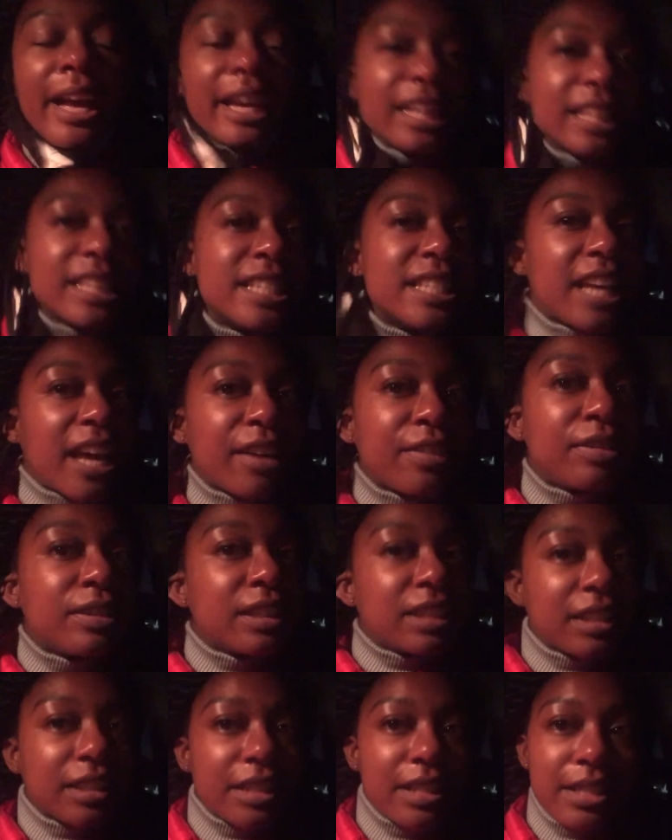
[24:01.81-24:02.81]
could
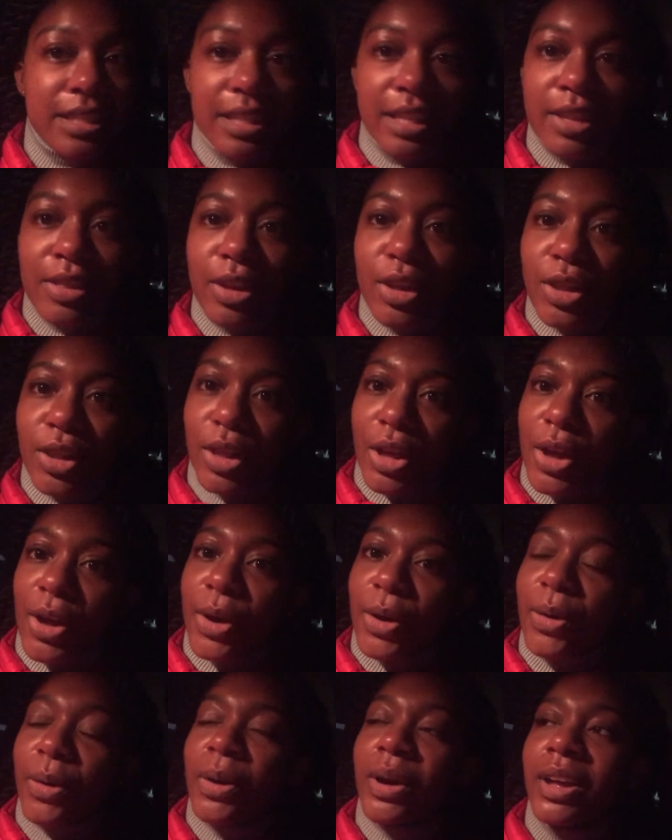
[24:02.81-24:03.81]
definitely see the
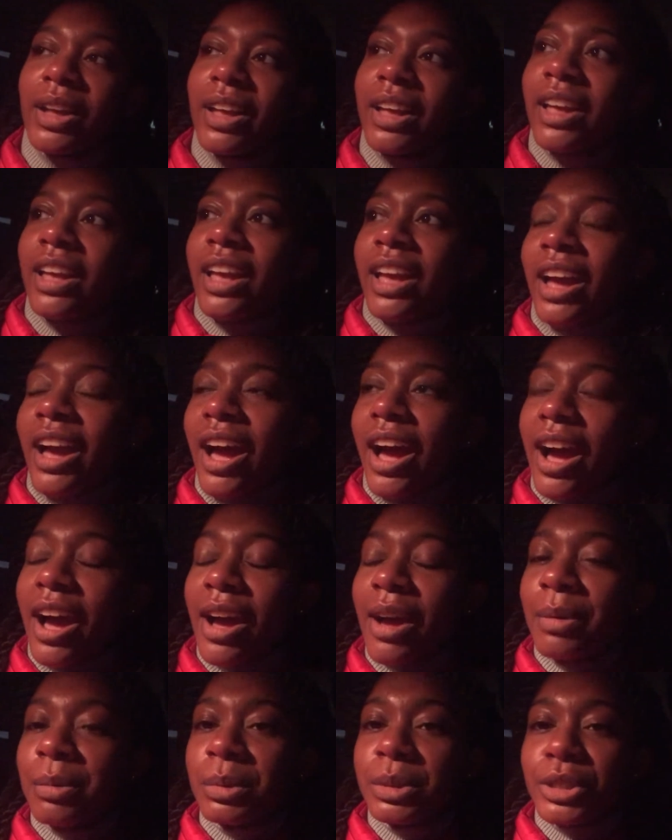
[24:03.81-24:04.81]
glow,
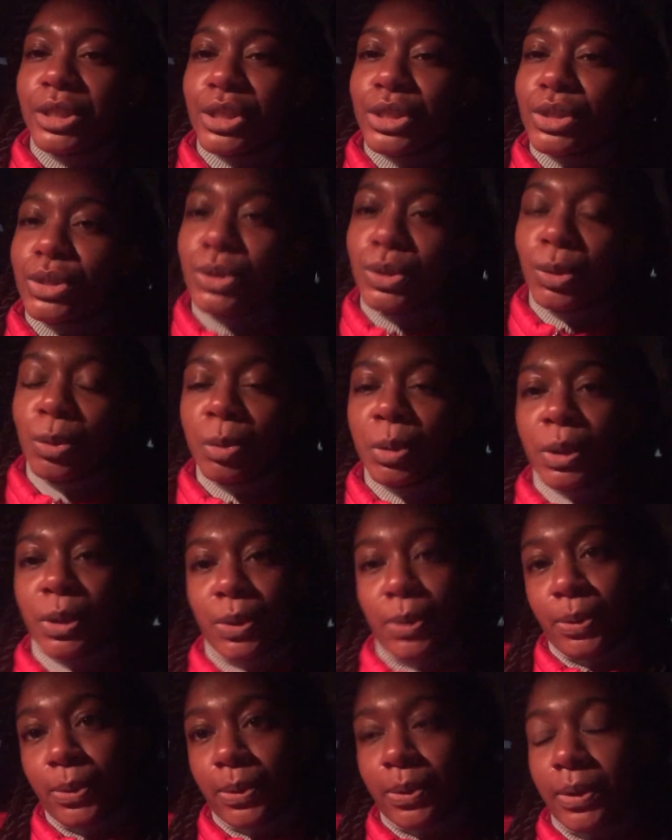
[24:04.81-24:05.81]
which is super
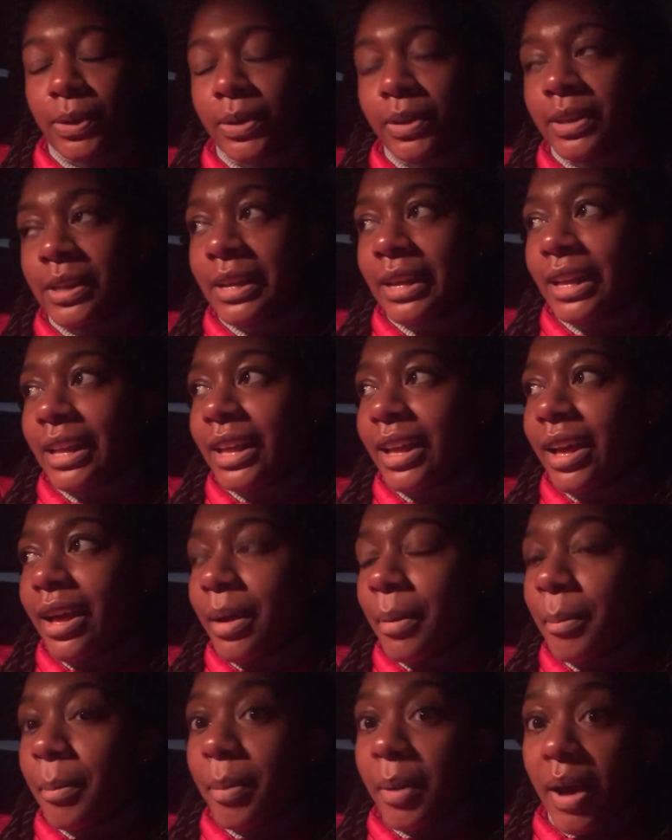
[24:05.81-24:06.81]
cool,
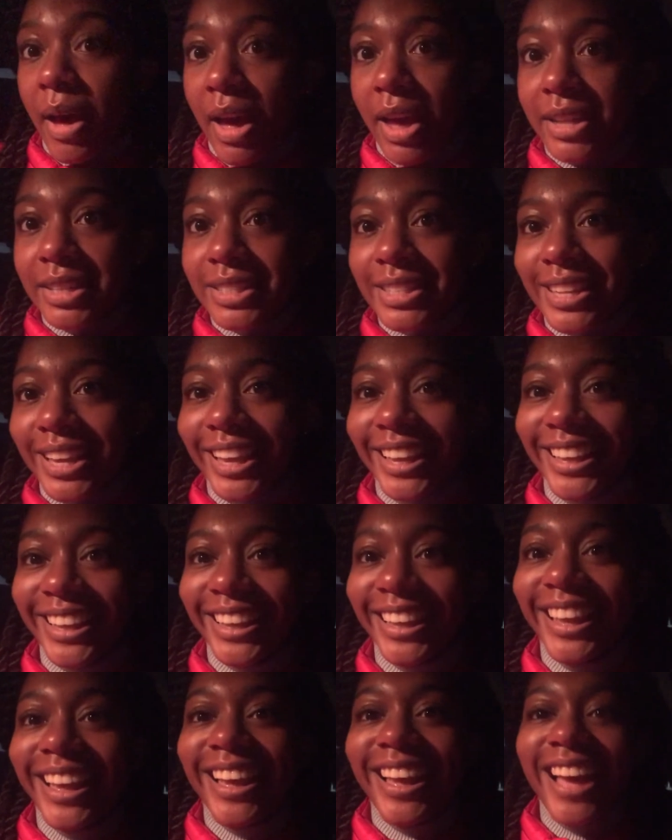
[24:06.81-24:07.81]
but
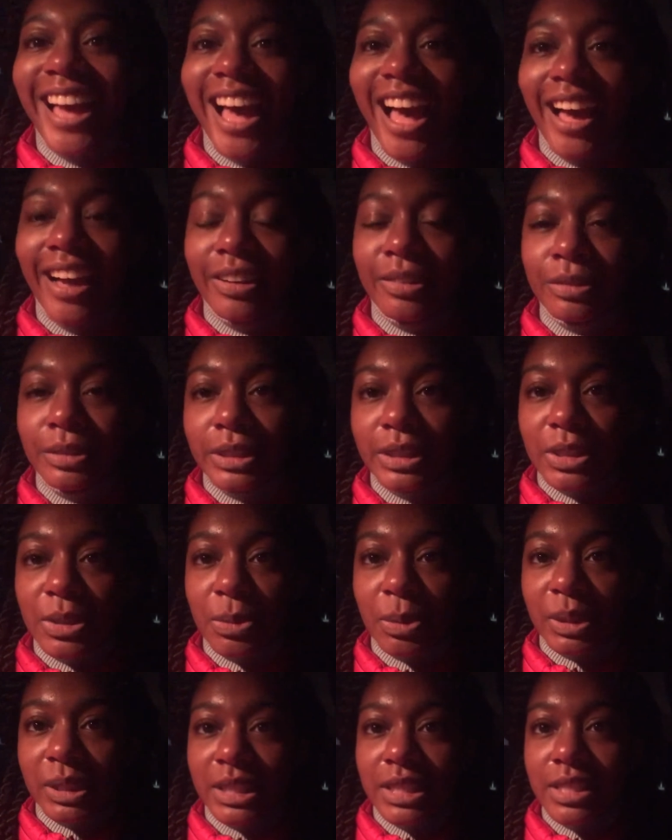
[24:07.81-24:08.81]
I really
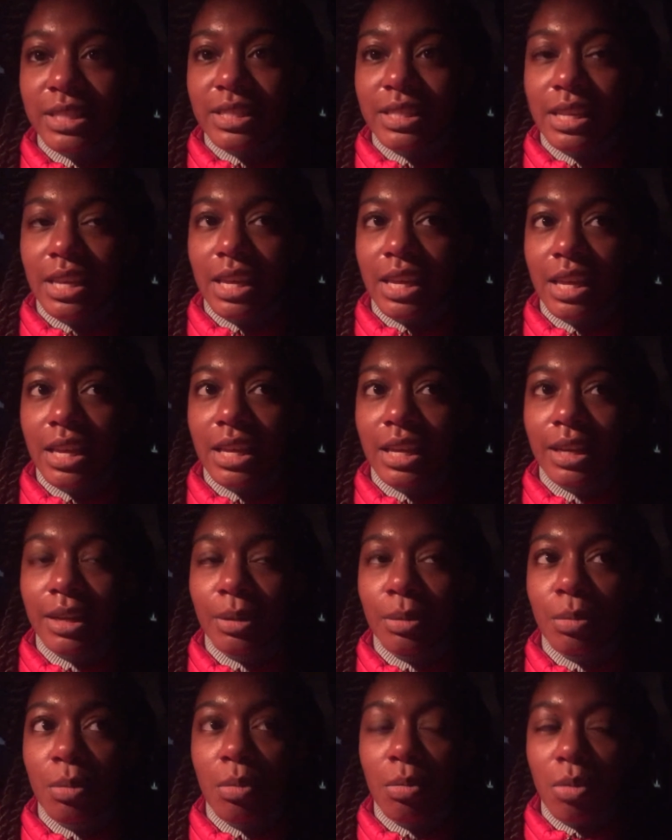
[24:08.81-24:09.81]
want to see
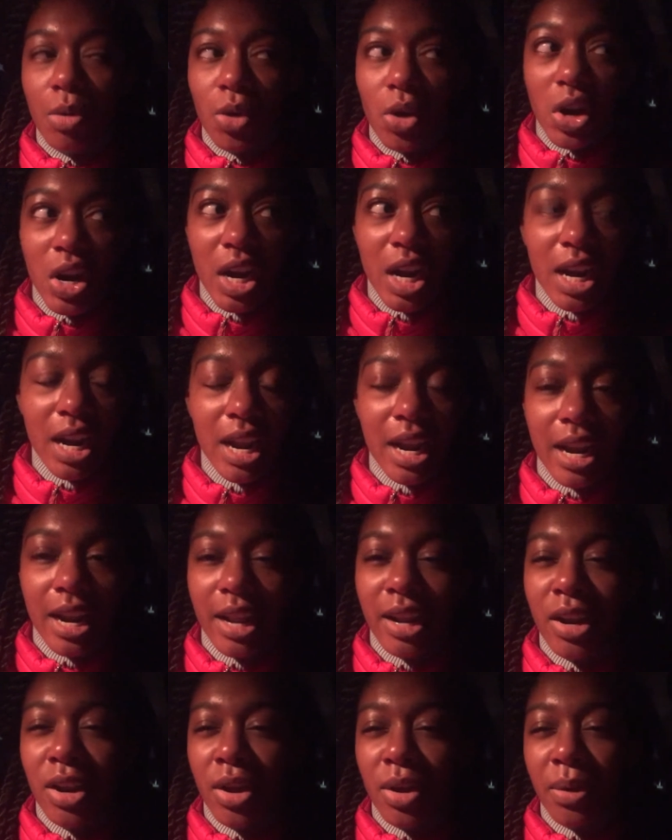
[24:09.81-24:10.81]
more, and I
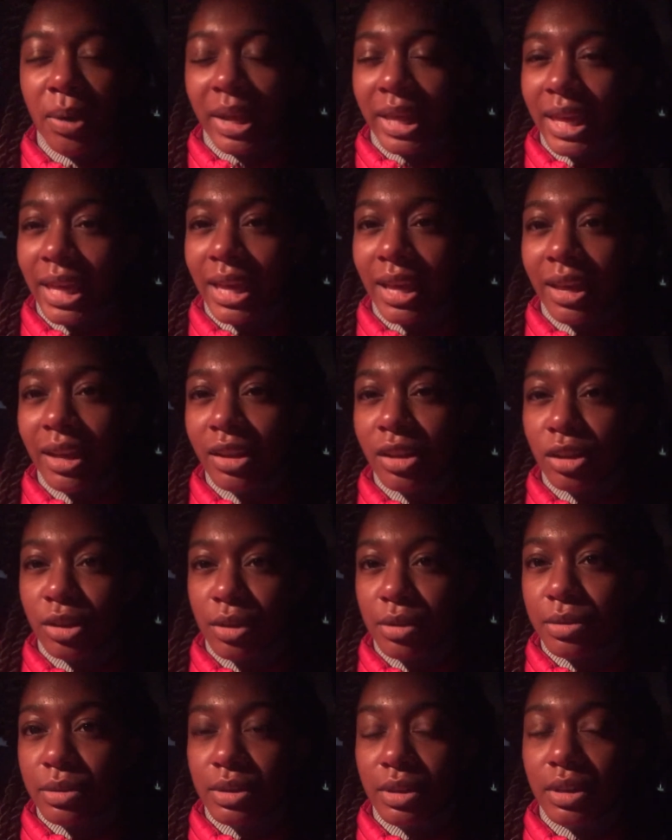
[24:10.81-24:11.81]
know I can get
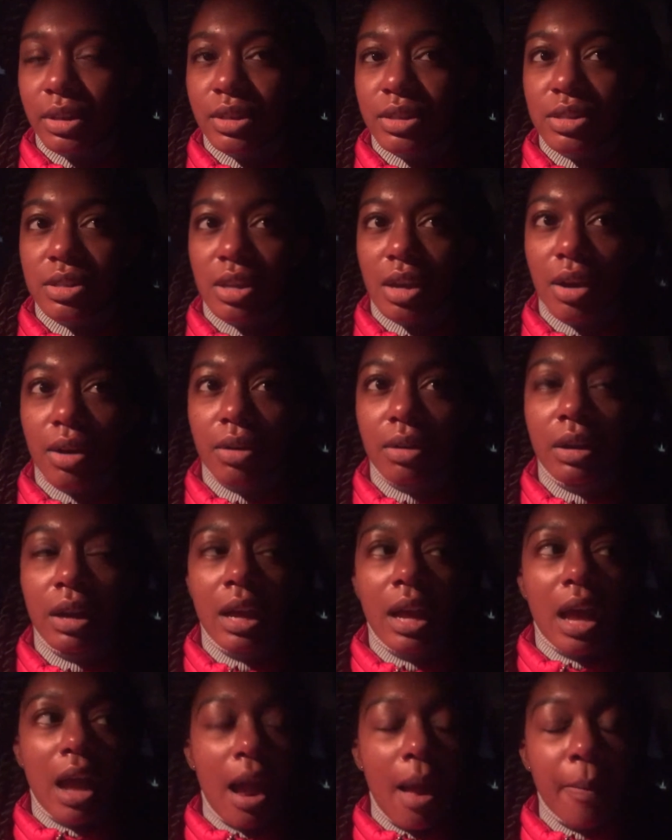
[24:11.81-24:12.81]
closer. So
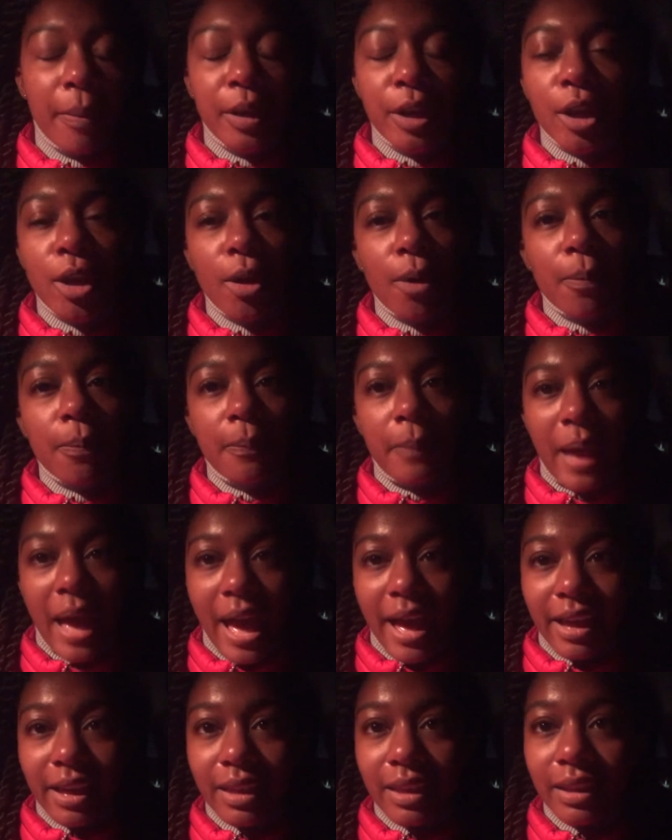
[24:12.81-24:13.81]
I'm gonna go
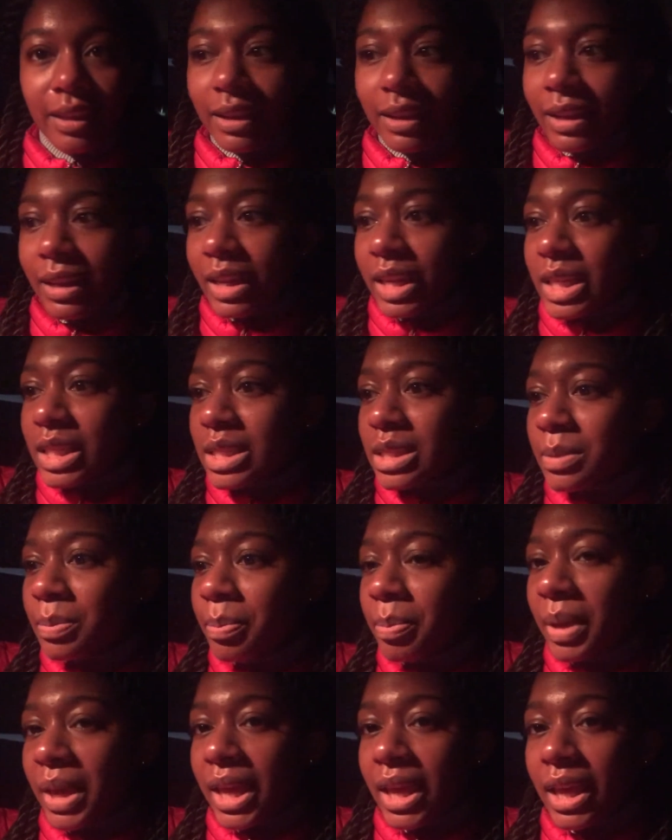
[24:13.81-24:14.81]
back. It's
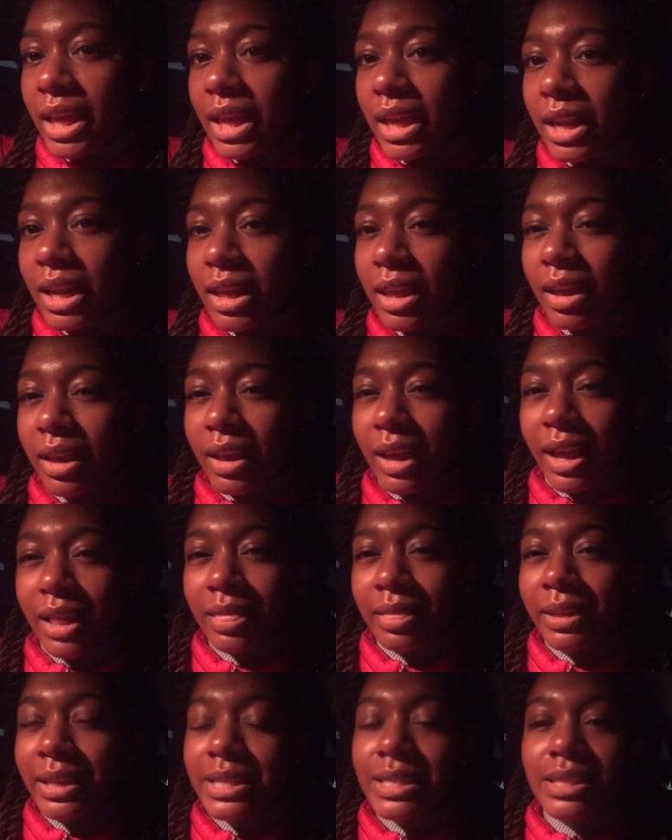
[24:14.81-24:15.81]
been
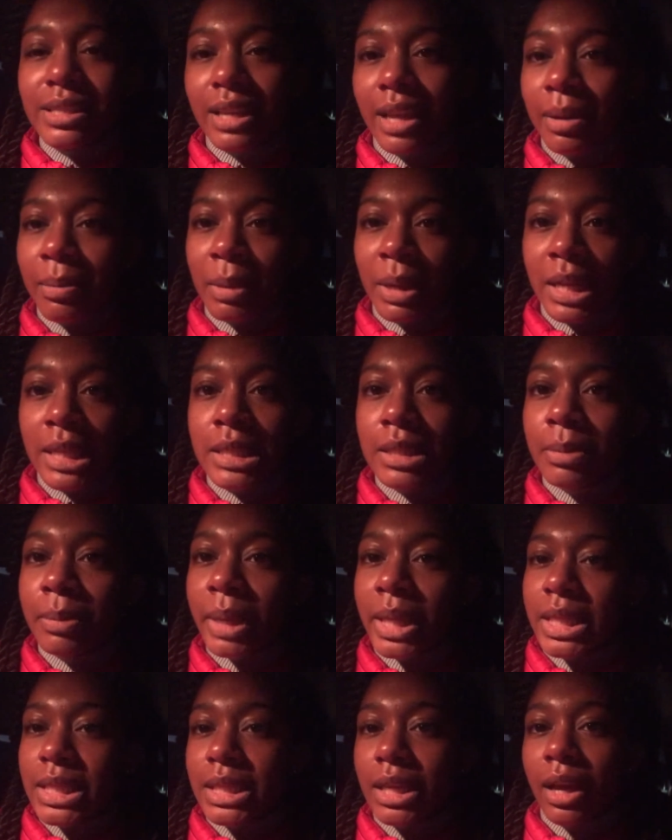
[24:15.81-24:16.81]
at least 10 minutes, and
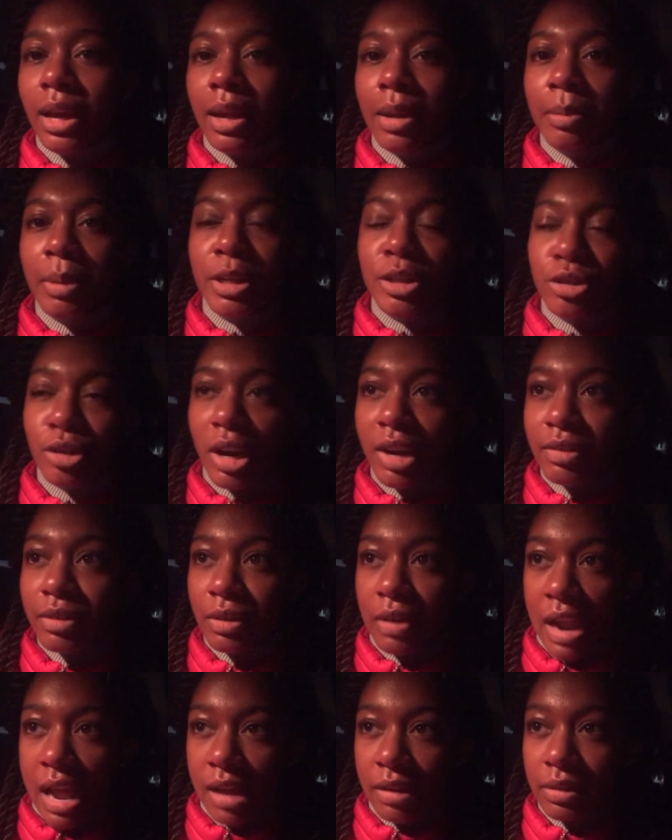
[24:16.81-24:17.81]
by the time I drive
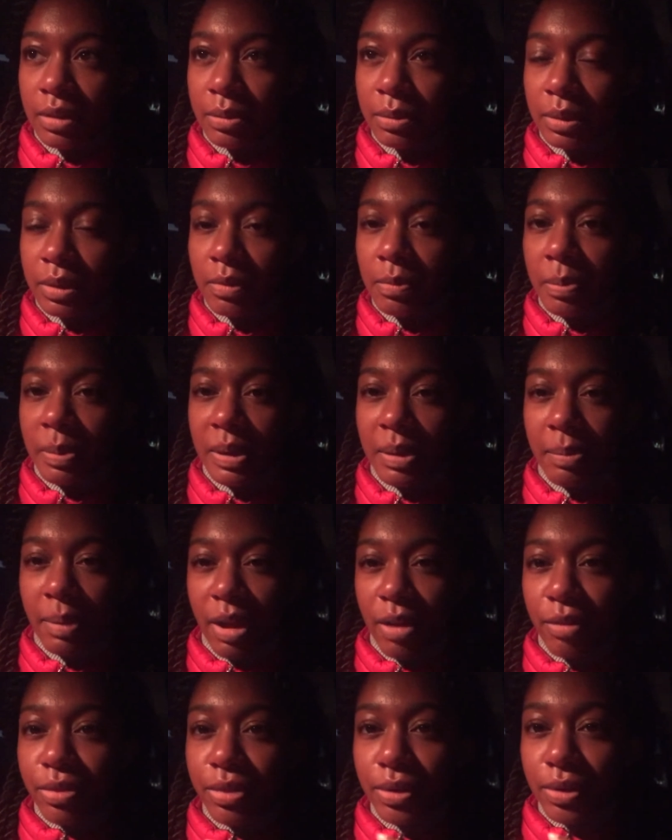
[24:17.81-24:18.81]
around, it will have been
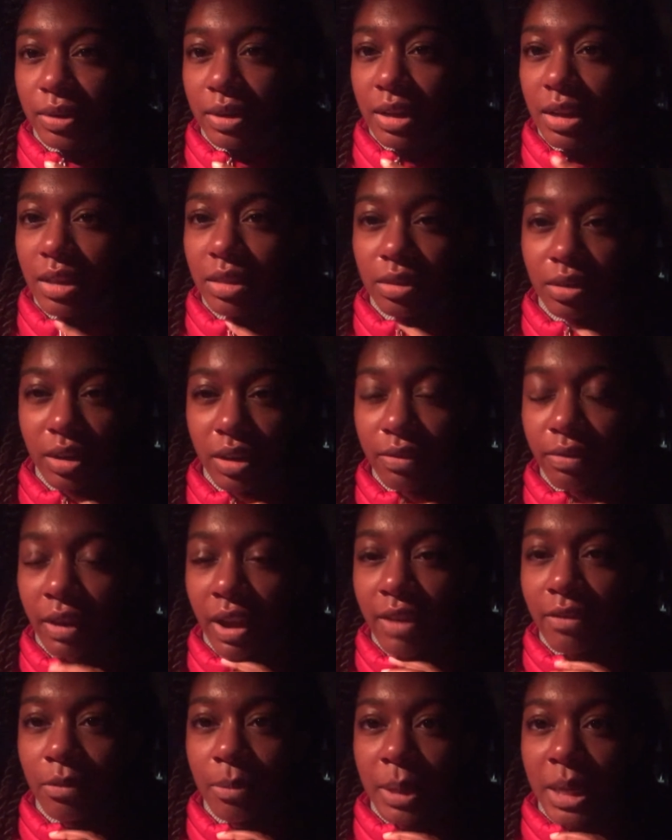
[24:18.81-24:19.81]
about
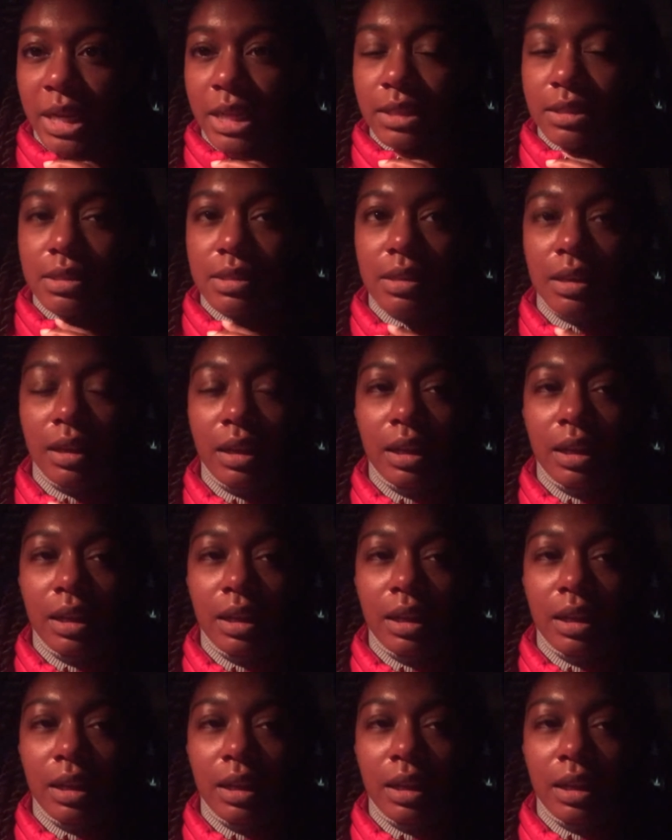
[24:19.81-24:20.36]
30-35 minutes.